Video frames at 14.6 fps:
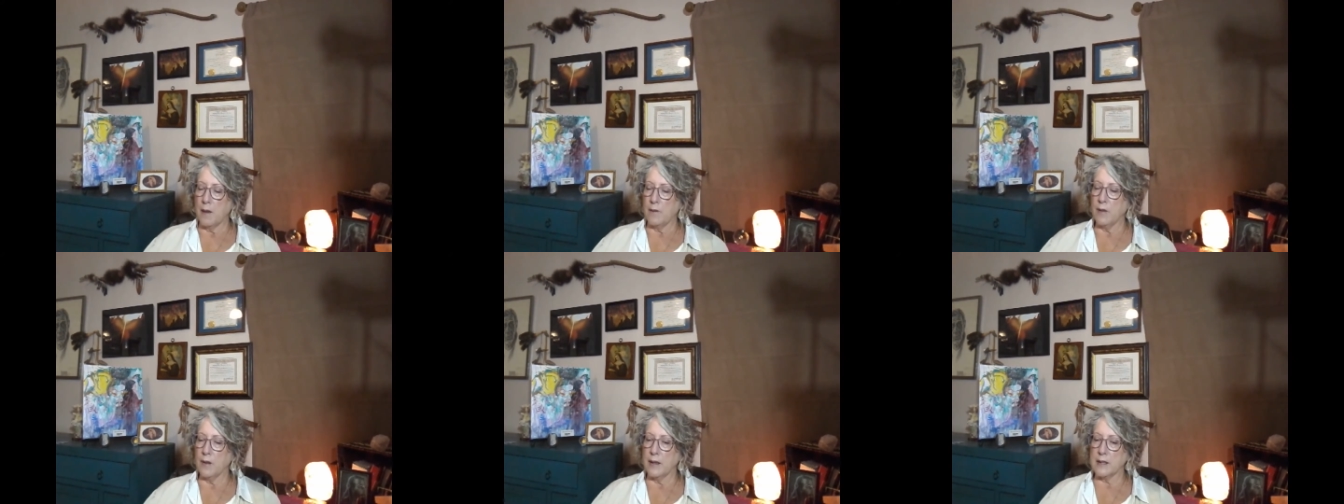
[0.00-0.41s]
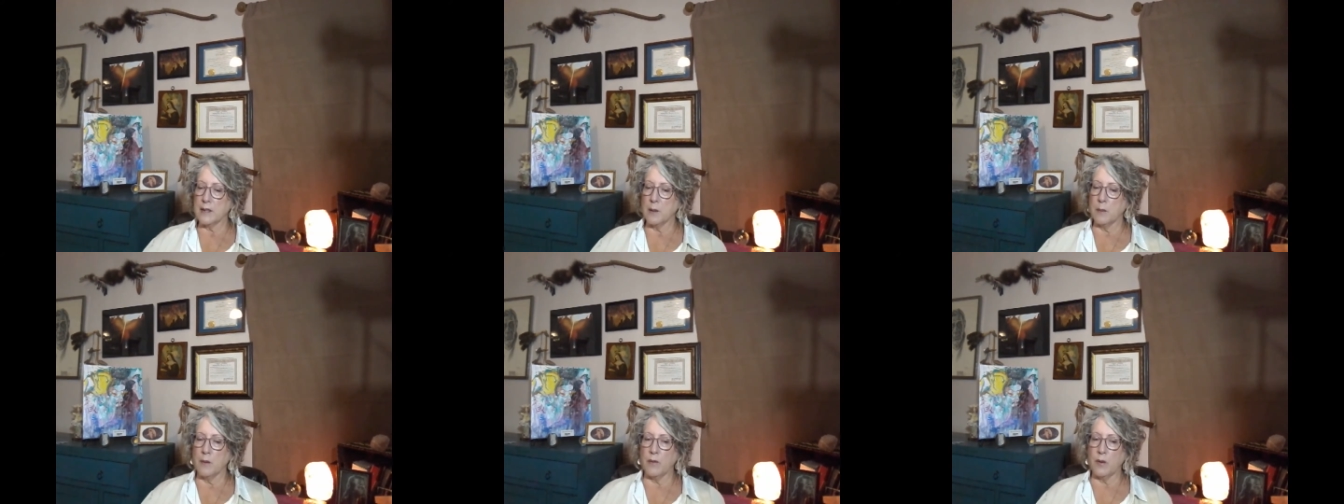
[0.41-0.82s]
I feel like
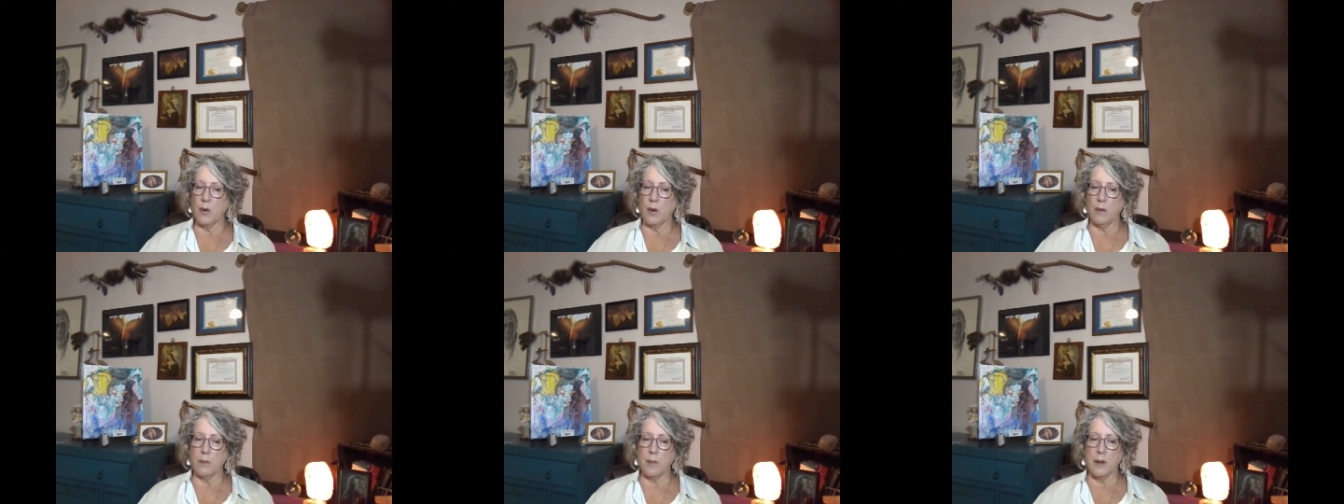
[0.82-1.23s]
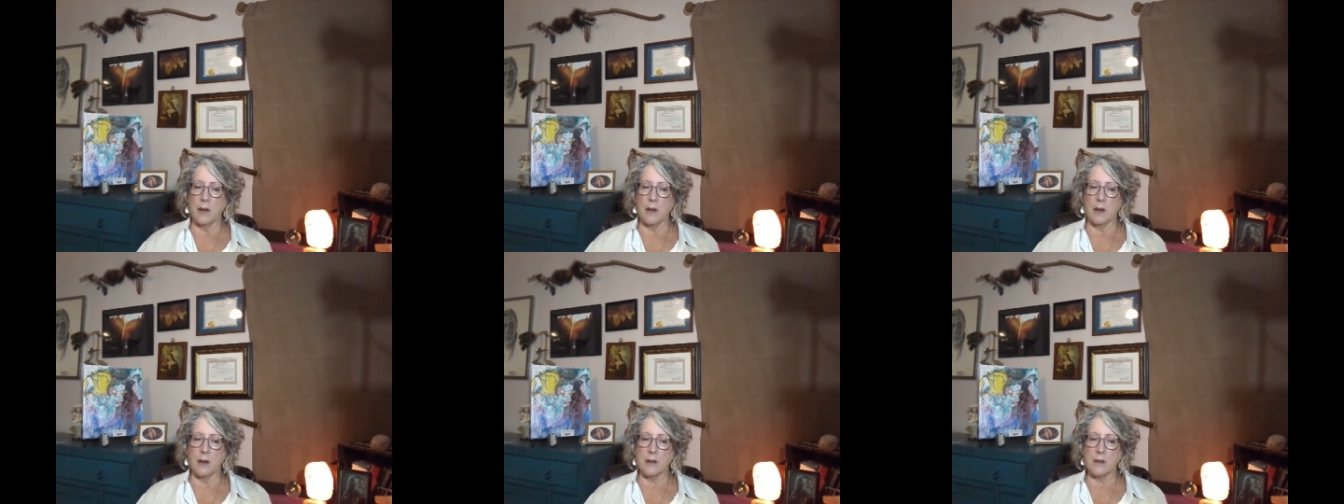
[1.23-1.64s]
some of you have been
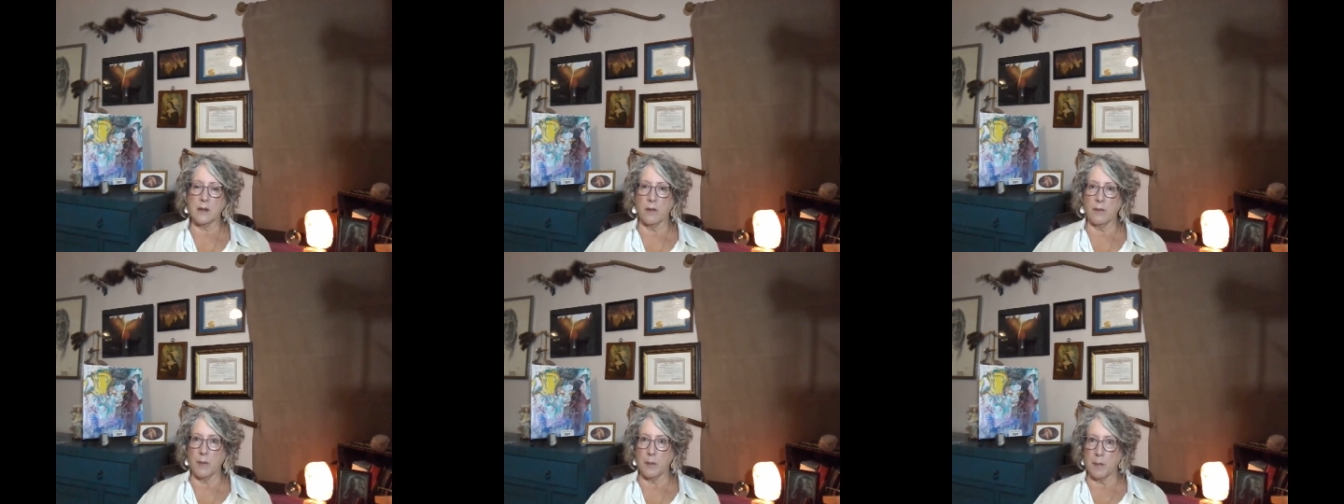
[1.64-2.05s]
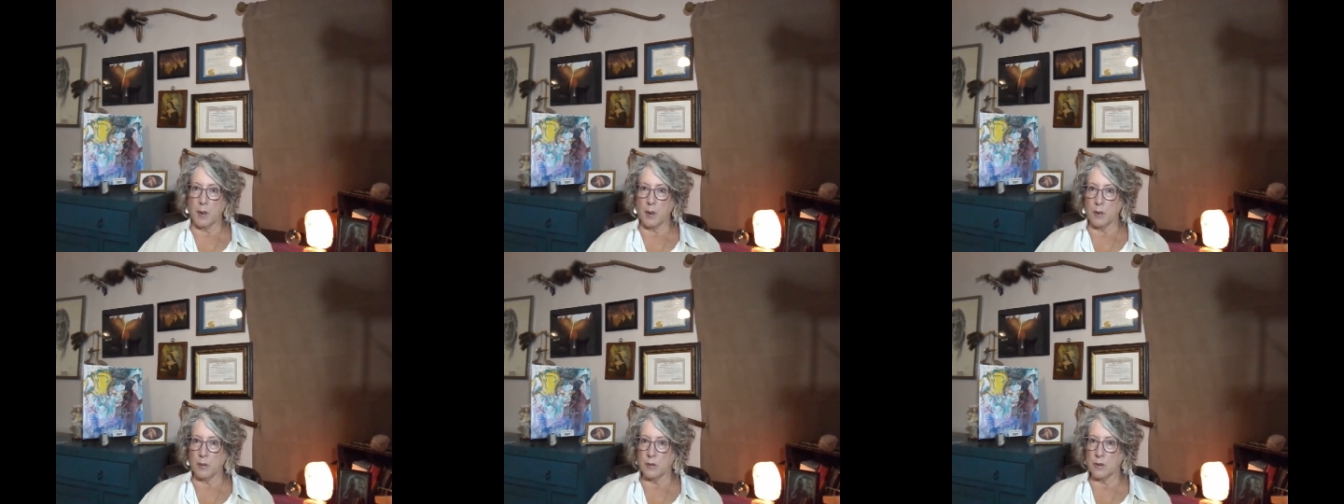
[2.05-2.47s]
in a
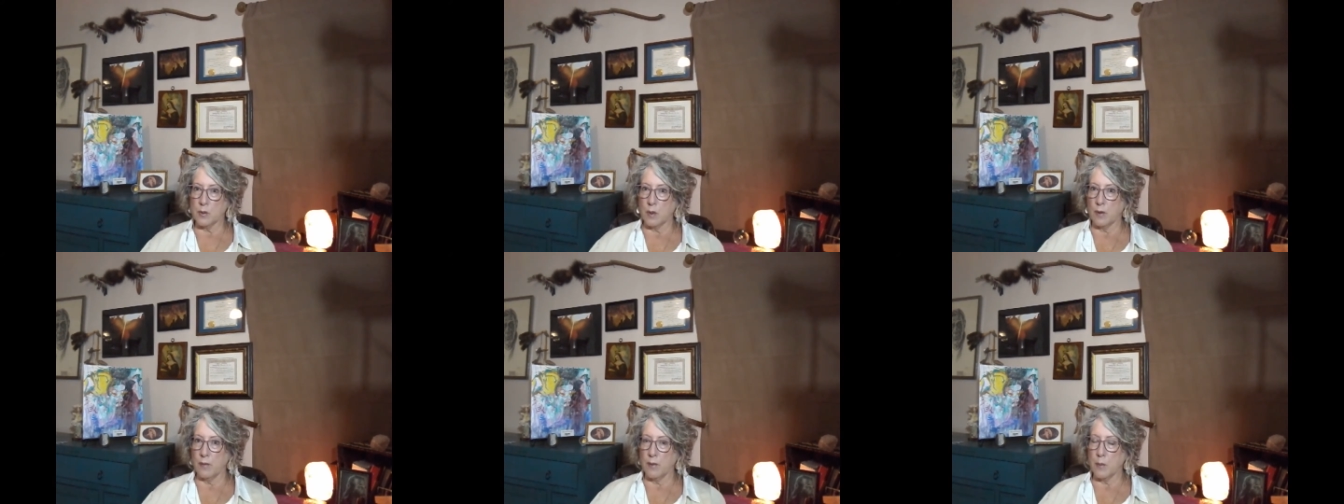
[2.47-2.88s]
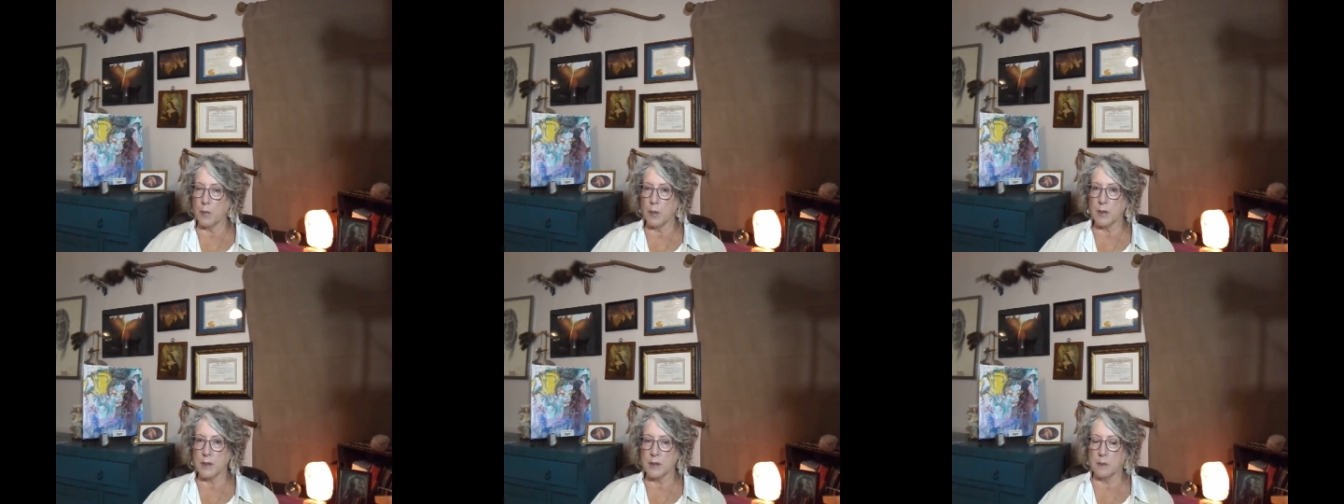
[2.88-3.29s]
self-imposed sort of
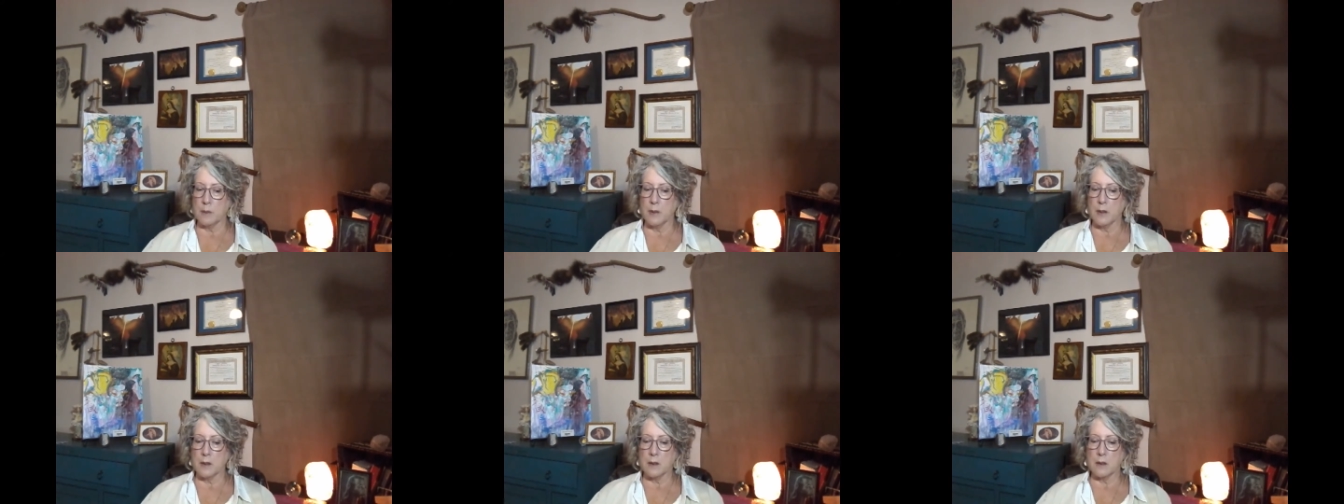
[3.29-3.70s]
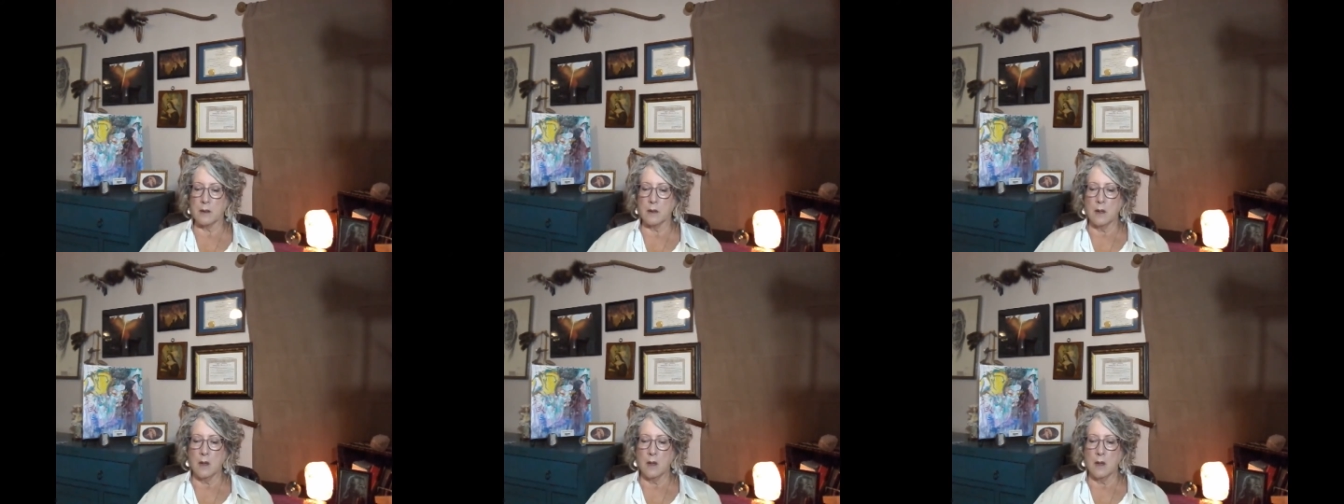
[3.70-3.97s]
imprisonment,